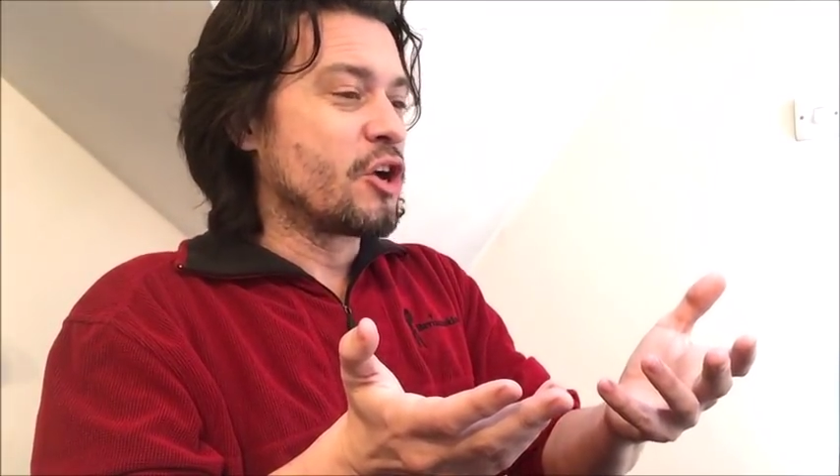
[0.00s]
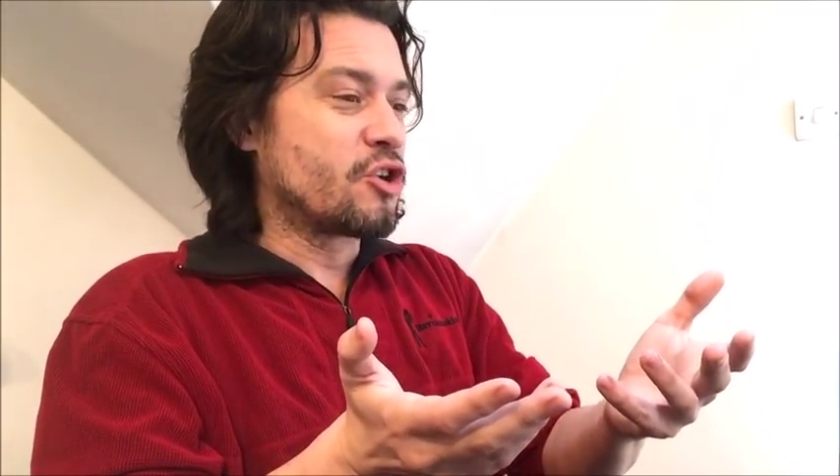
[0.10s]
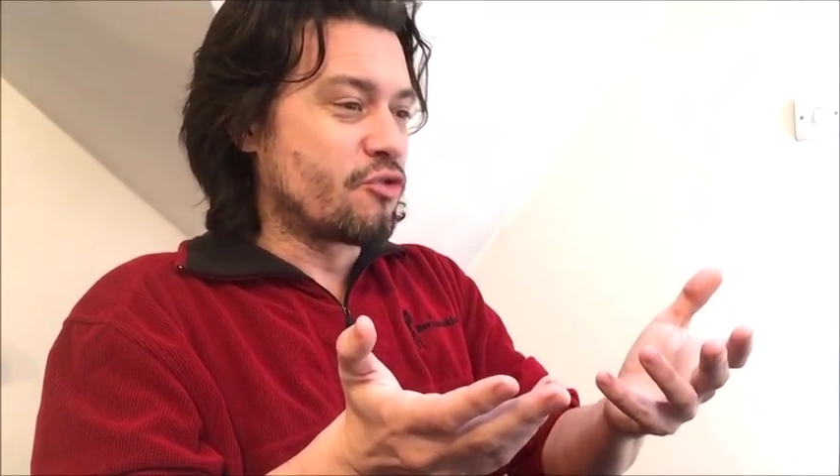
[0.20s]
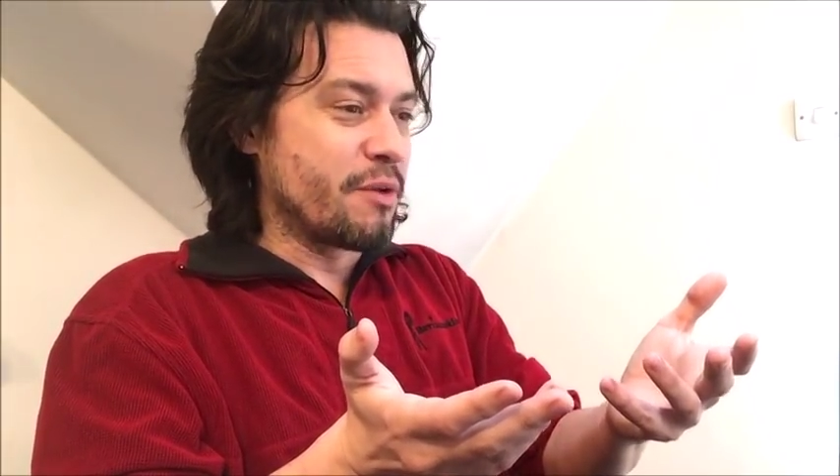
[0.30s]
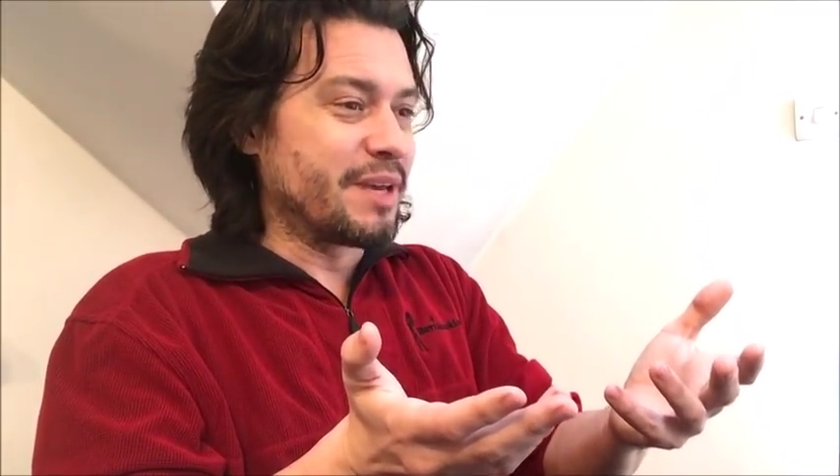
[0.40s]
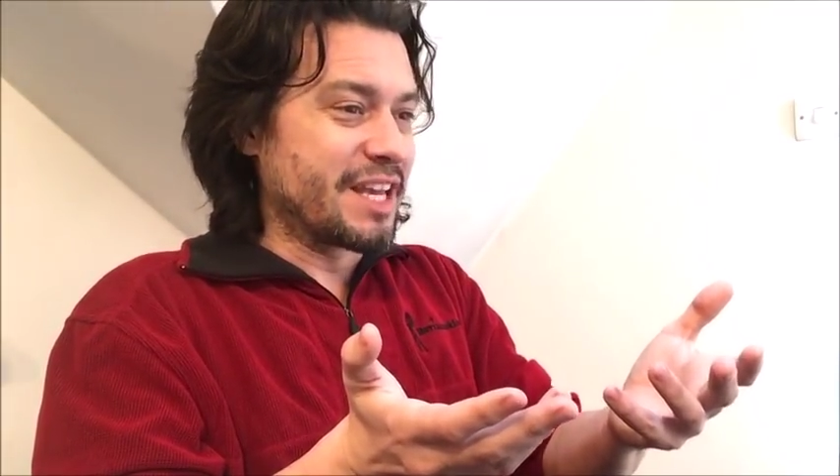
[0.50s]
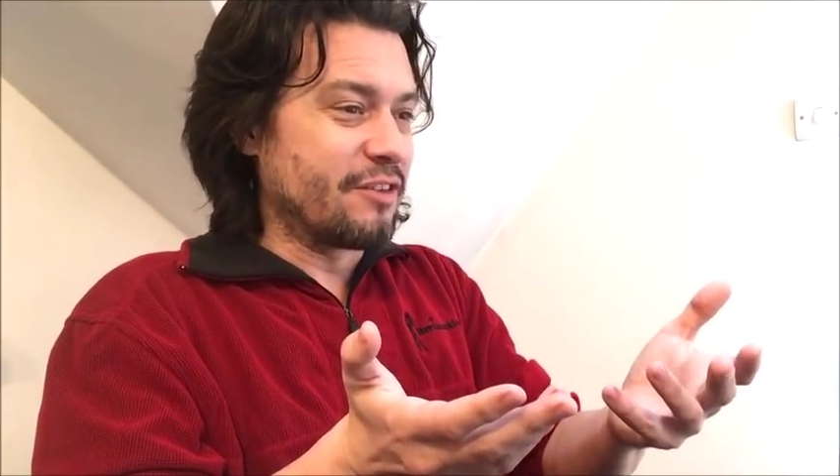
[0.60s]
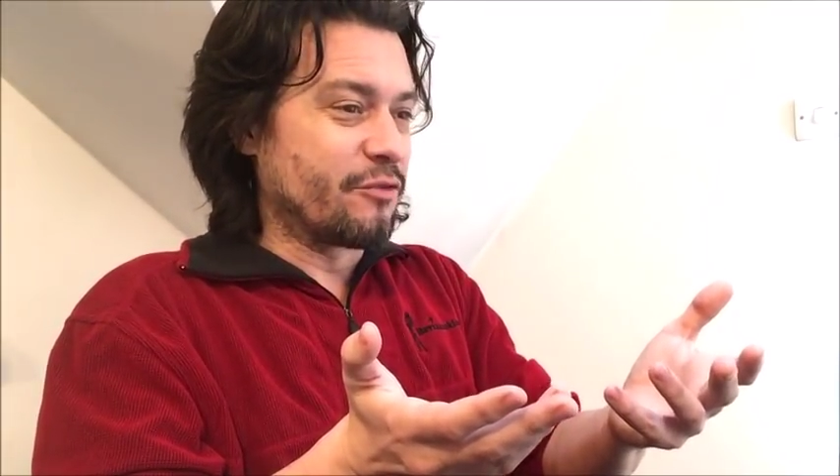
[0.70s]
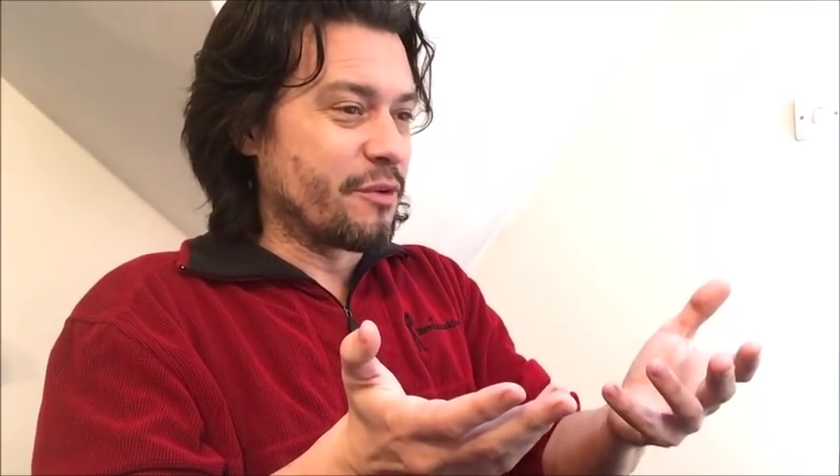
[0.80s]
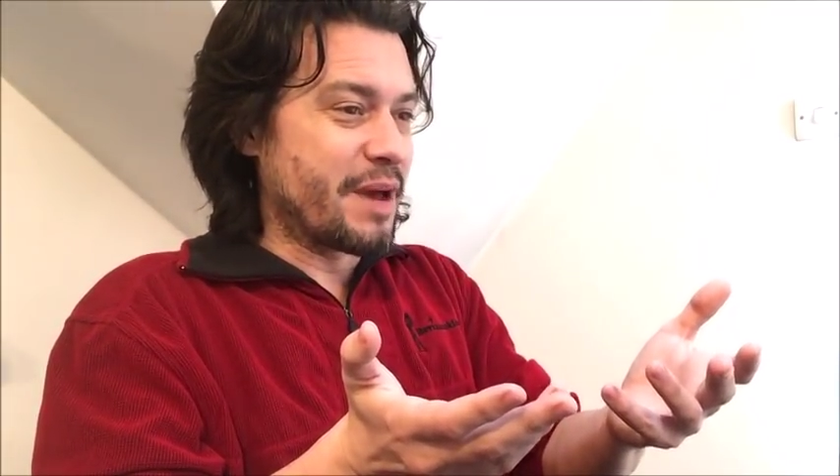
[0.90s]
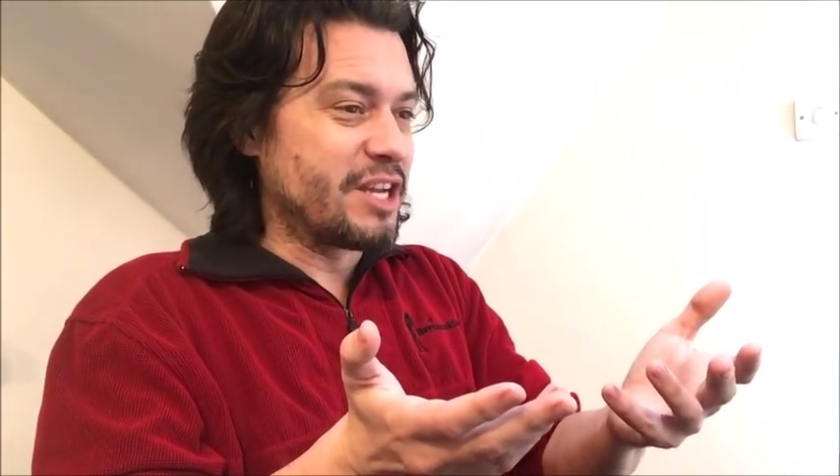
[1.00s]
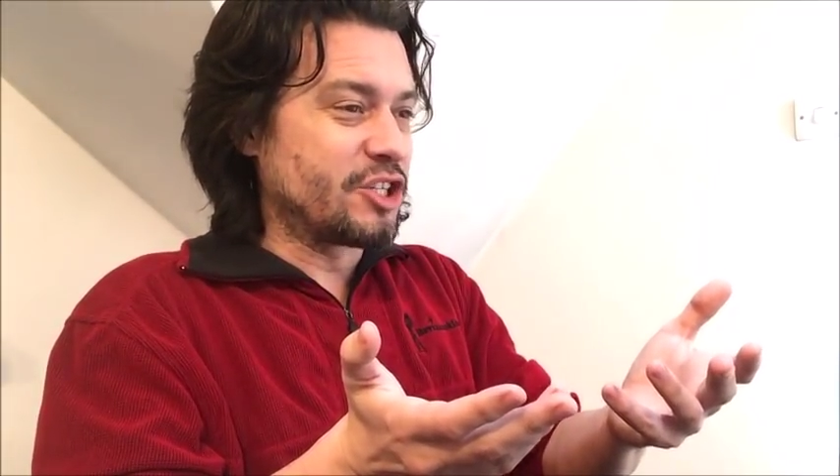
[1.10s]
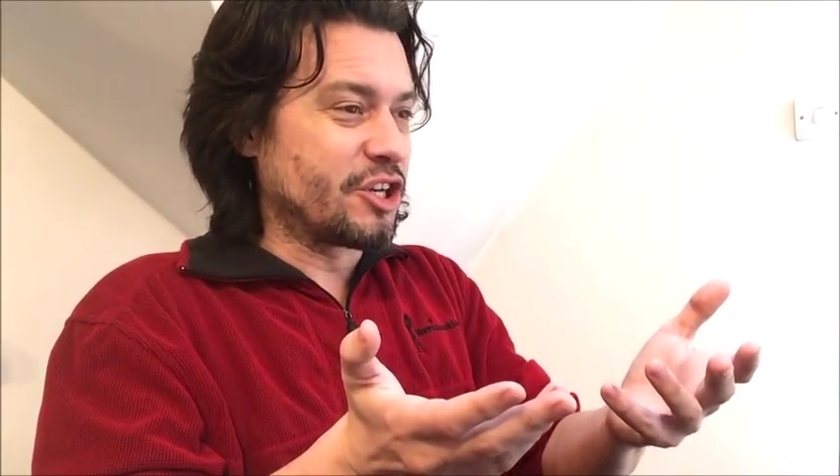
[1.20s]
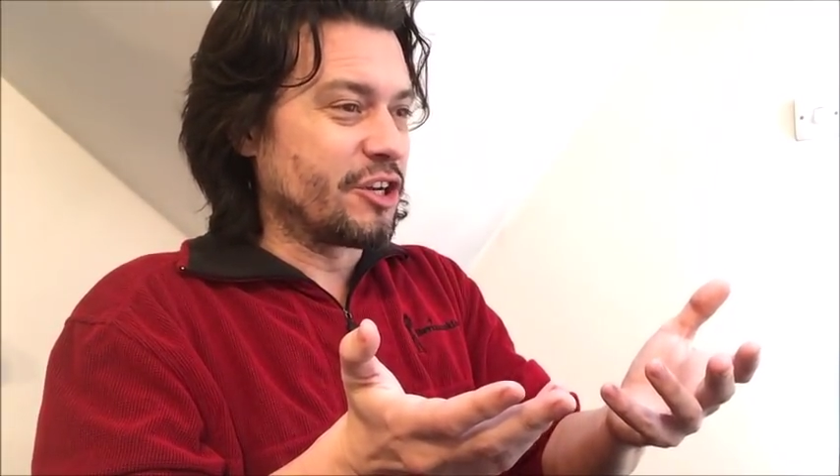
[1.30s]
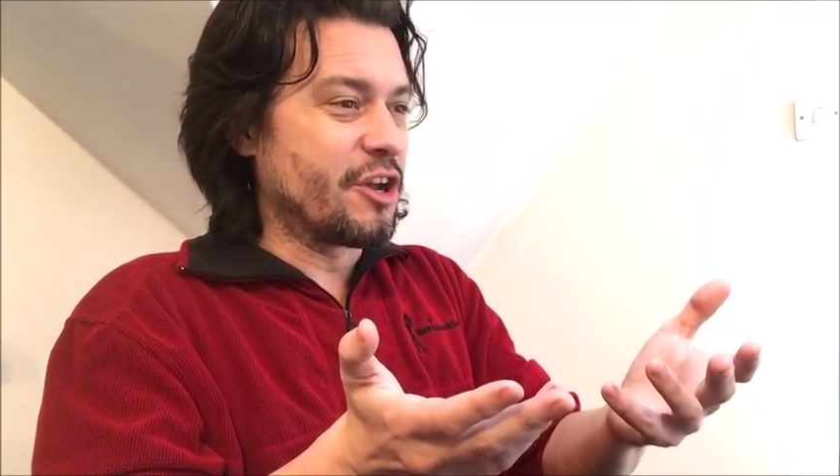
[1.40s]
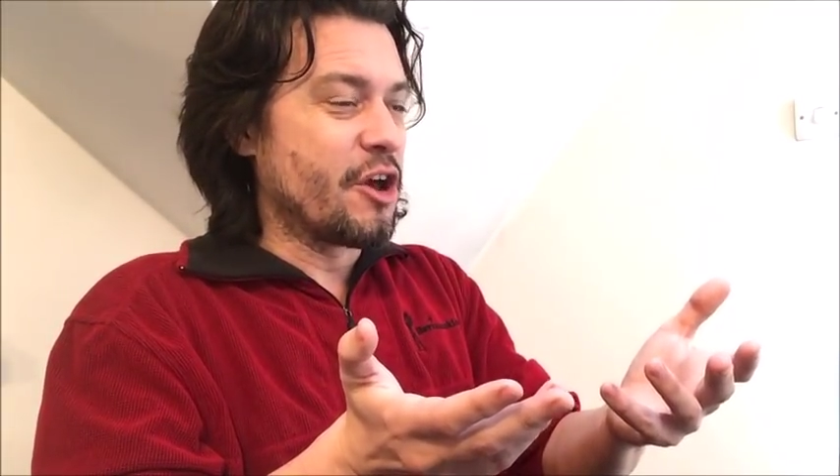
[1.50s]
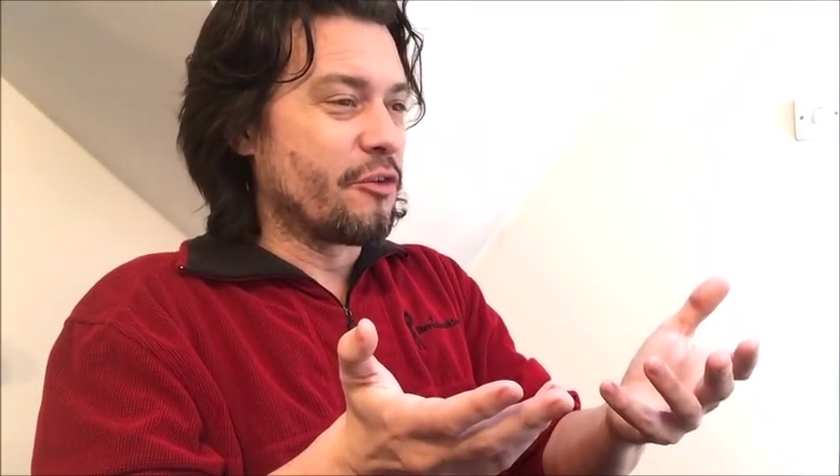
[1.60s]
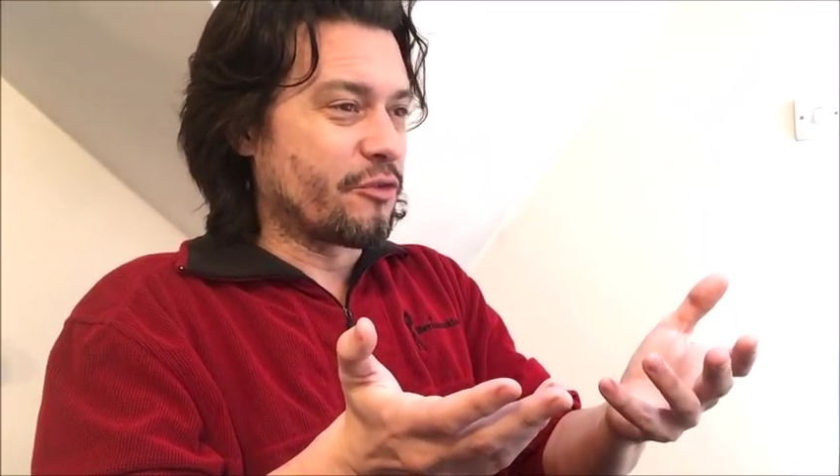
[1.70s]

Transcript: cribbing information